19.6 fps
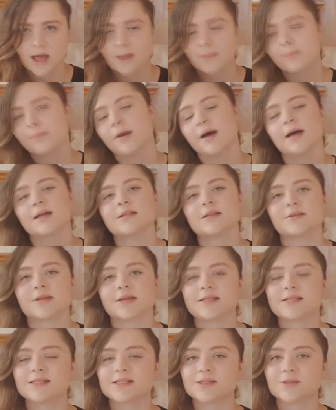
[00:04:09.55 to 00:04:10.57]
but
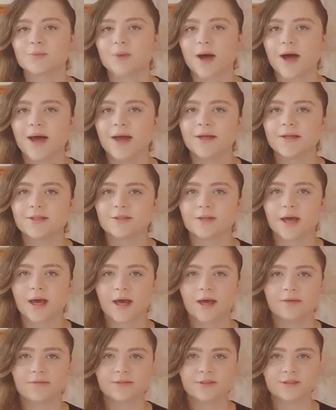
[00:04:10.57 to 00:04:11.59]
that's why you
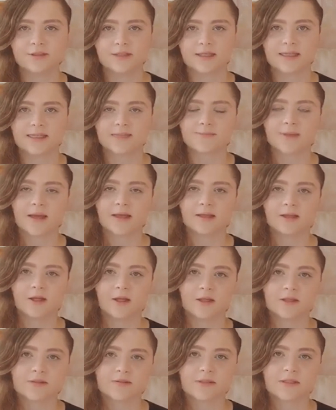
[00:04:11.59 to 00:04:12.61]
have to spend
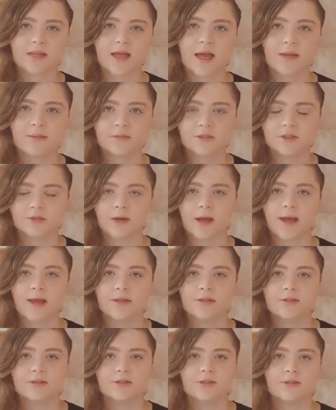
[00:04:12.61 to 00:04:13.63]
lots of time
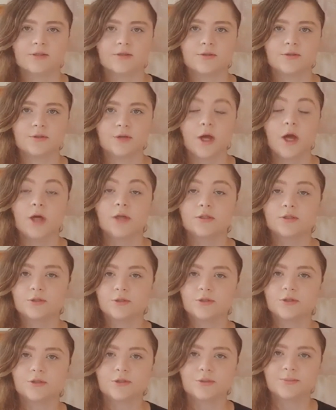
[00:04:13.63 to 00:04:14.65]
trying to do
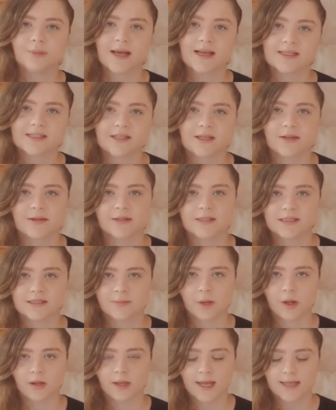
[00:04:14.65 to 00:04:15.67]
your best in these
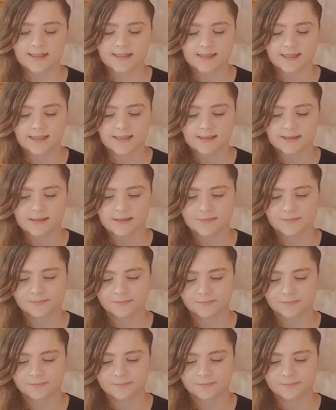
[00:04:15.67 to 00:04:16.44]
small essays.